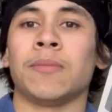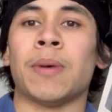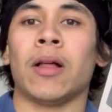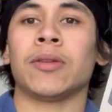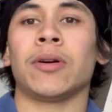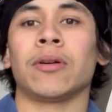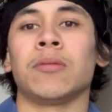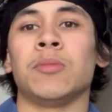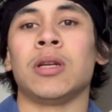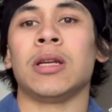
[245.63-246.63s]
the Balisong
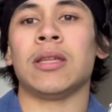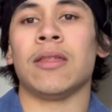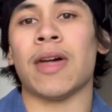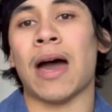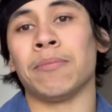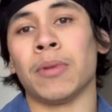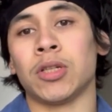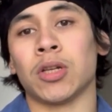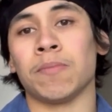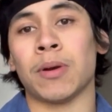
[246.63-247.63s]
community that
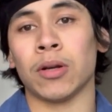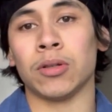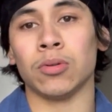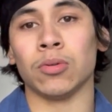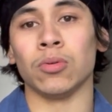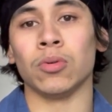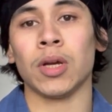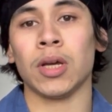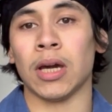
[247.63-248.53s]
much compared to